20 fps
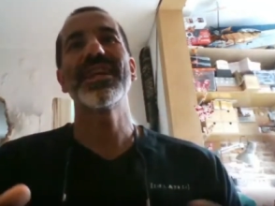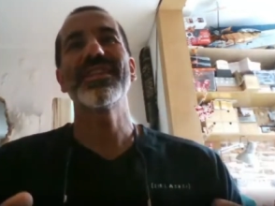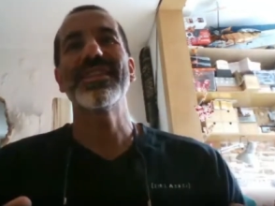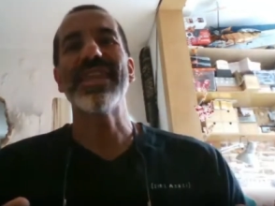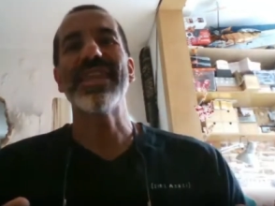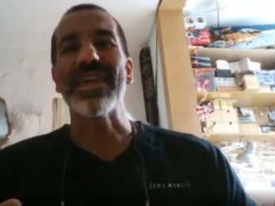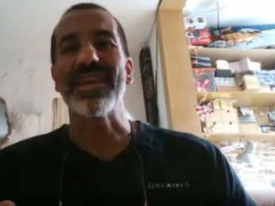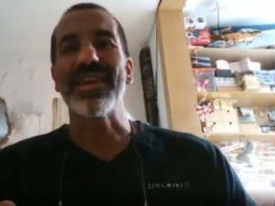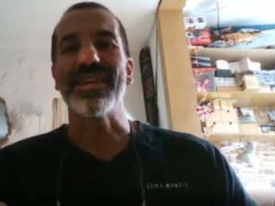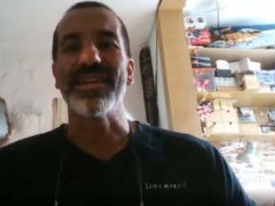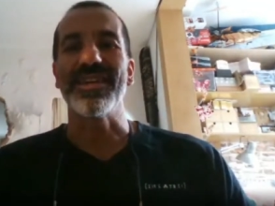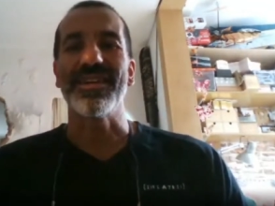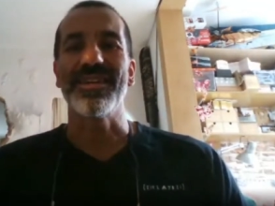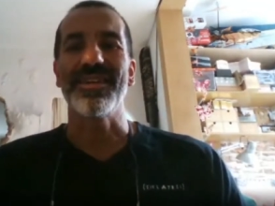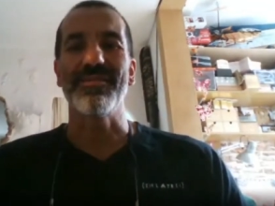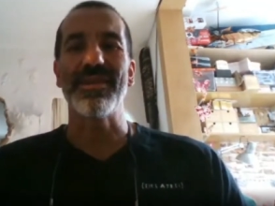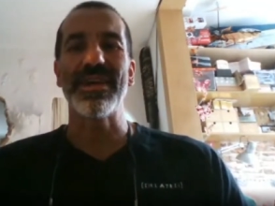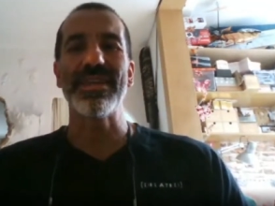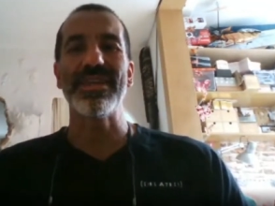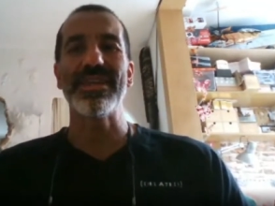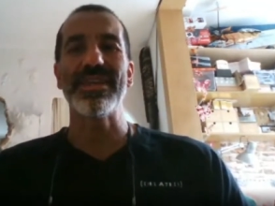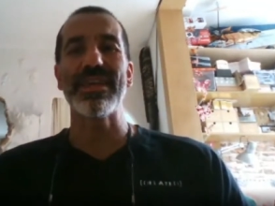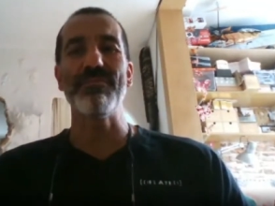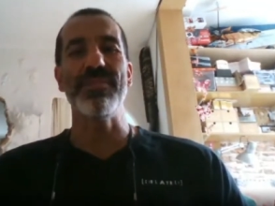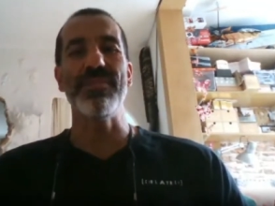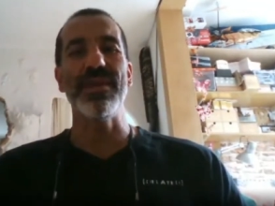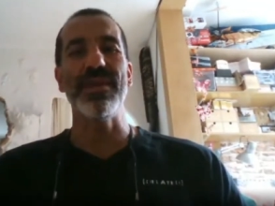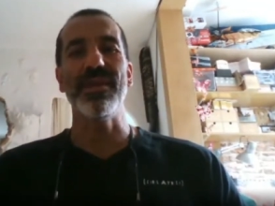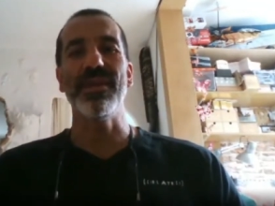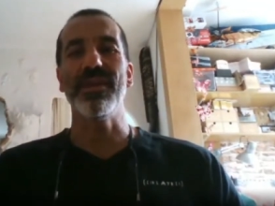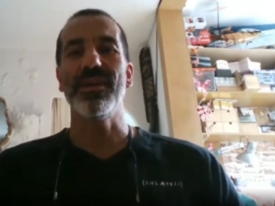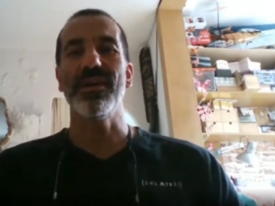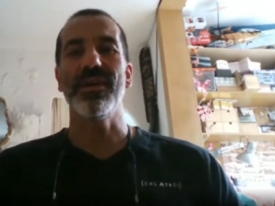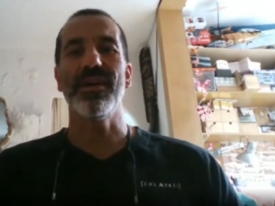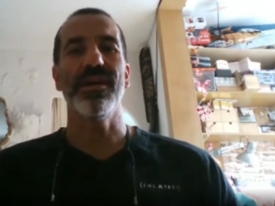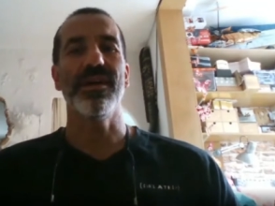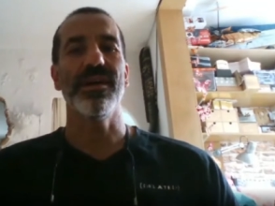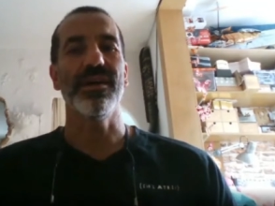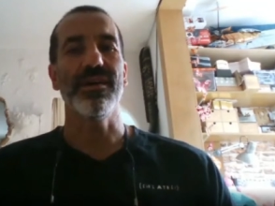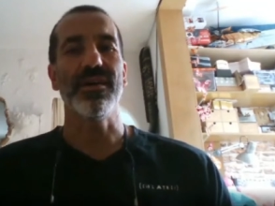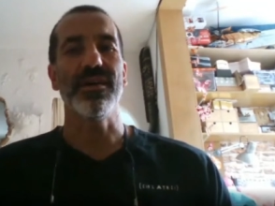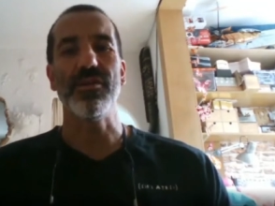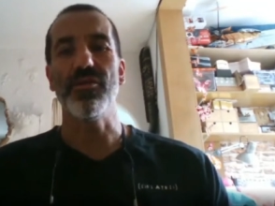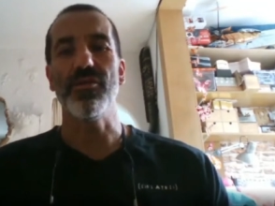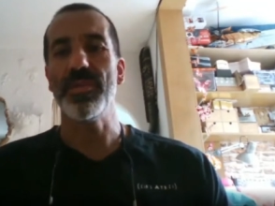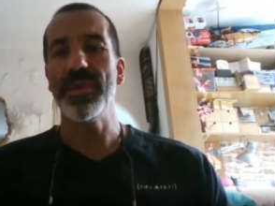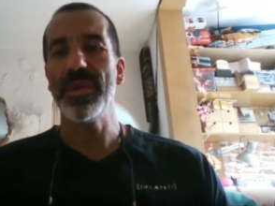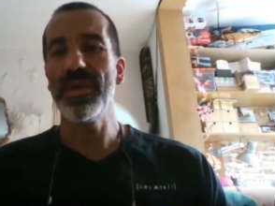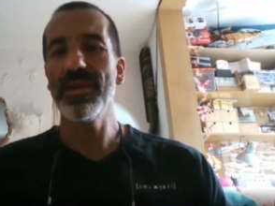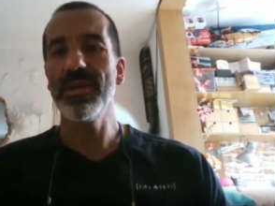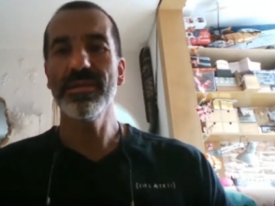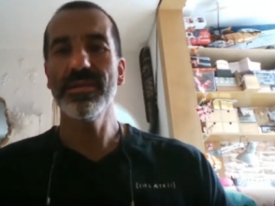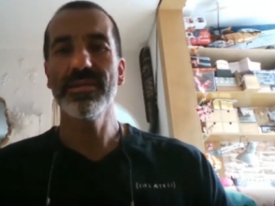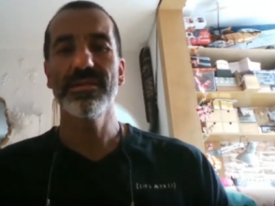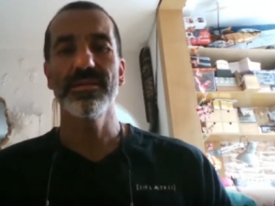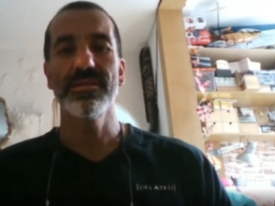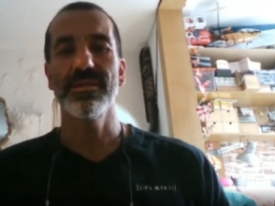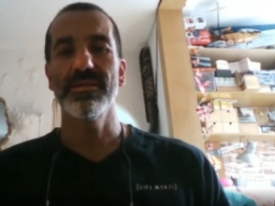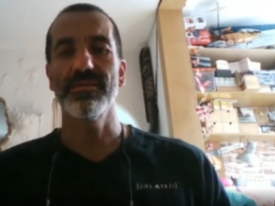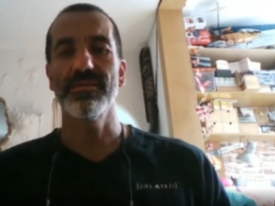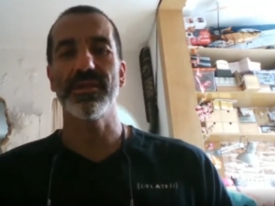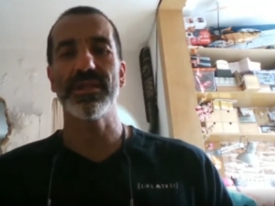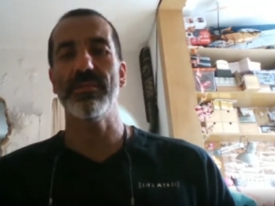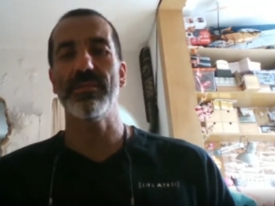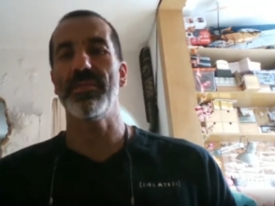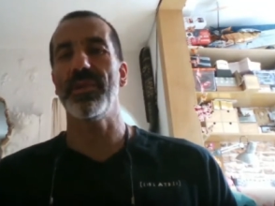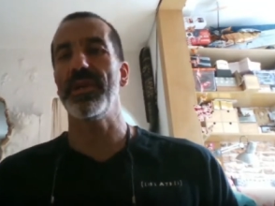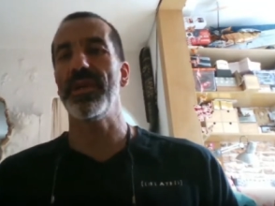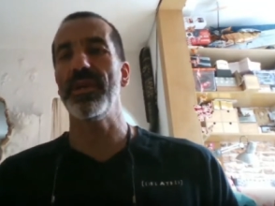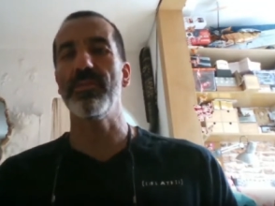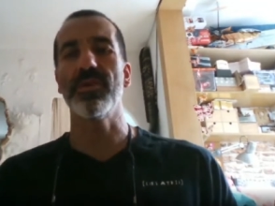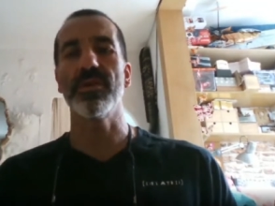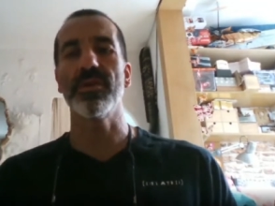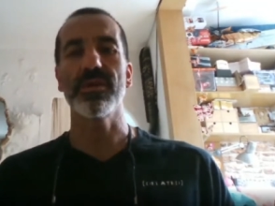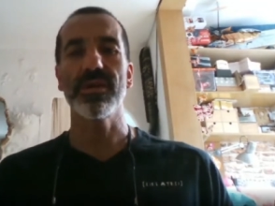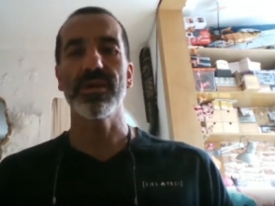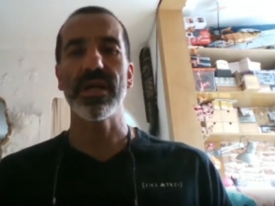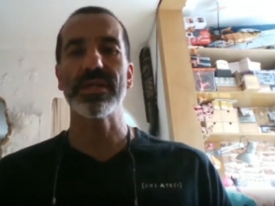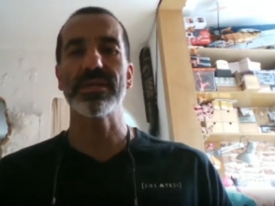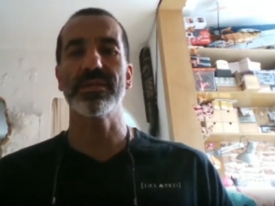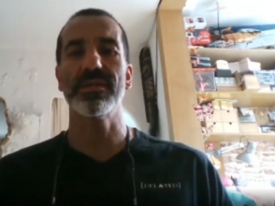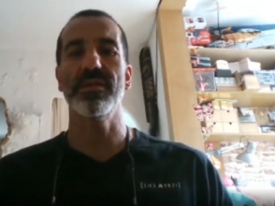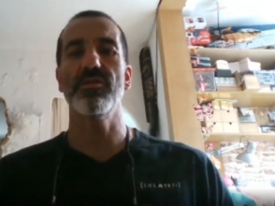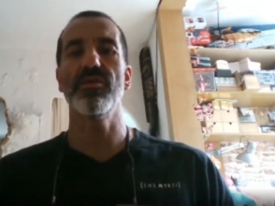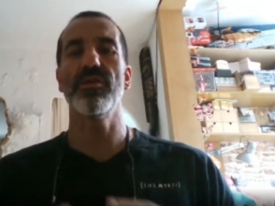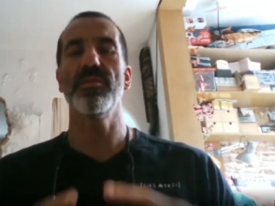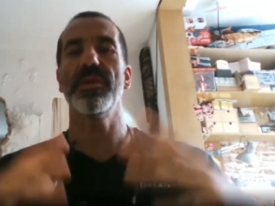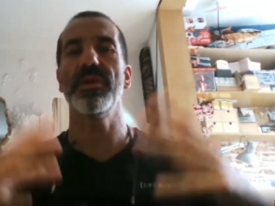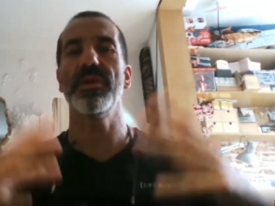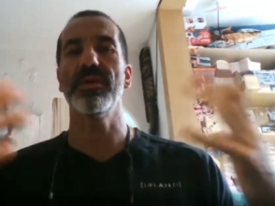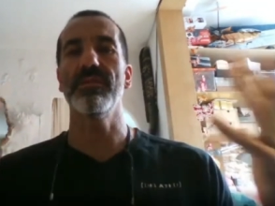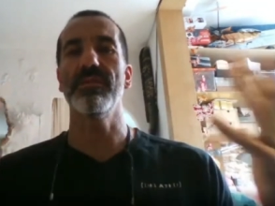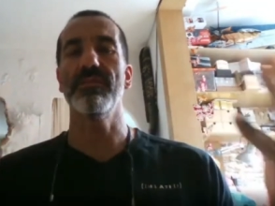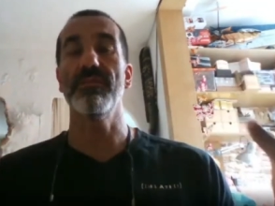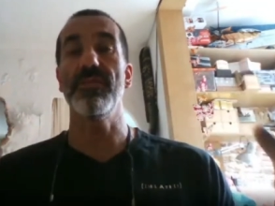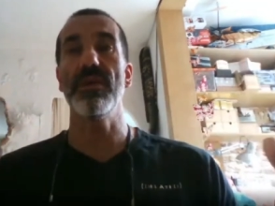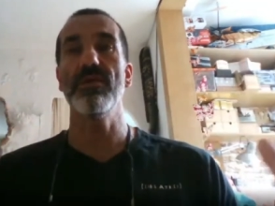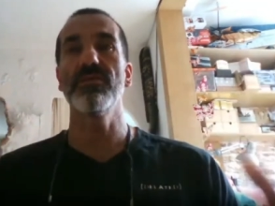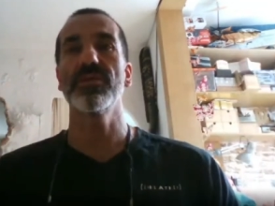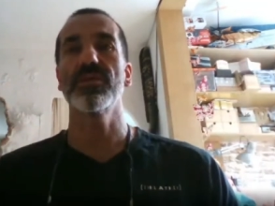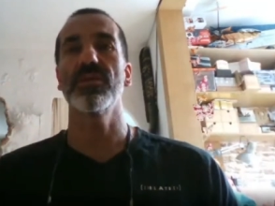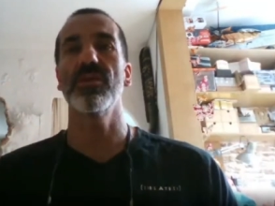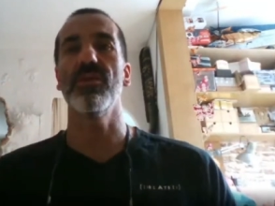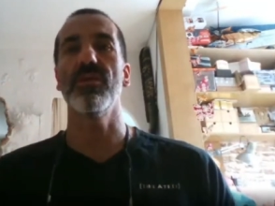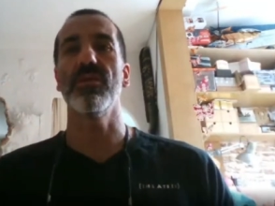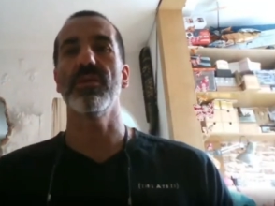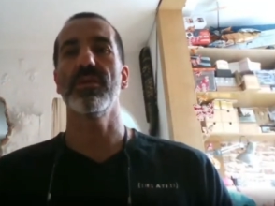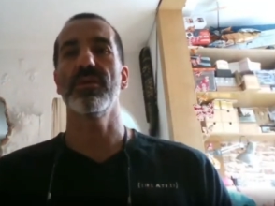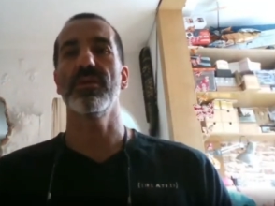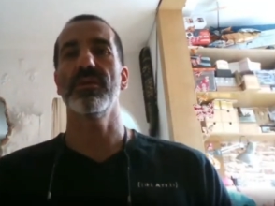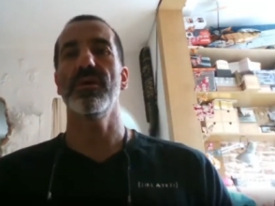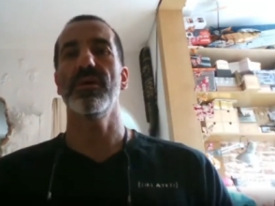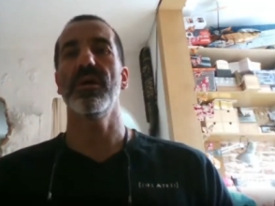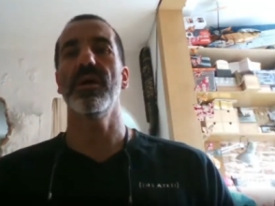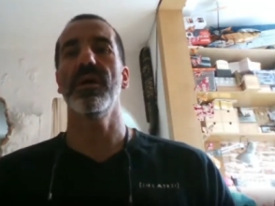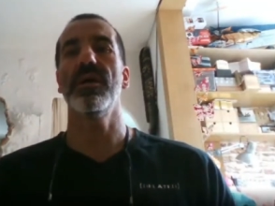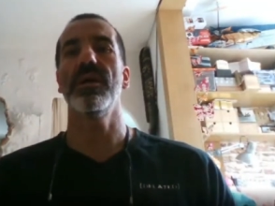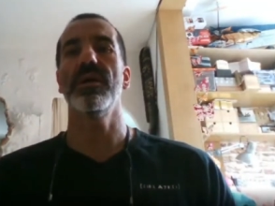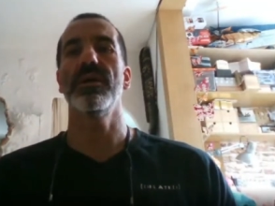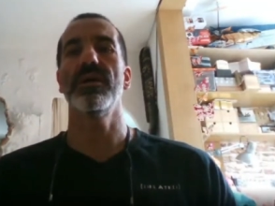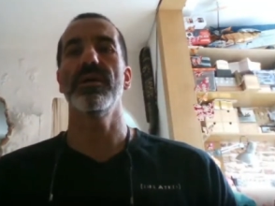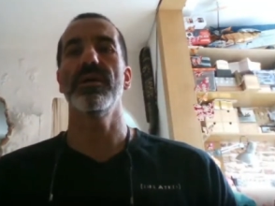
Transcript: are taken, right? It can be uh, European. For example, NEMOR has an European view, so uh,